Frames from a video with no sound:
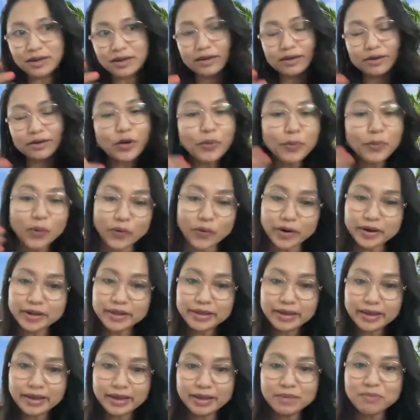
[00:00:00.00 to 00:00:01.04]
normal
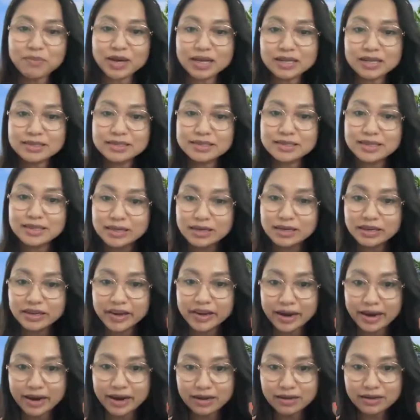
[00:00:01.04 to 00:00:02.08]
again, but still
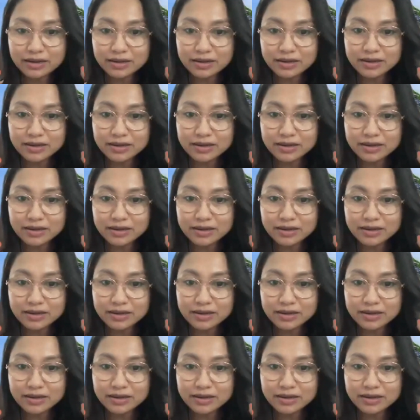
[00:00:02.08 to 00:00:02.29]
young.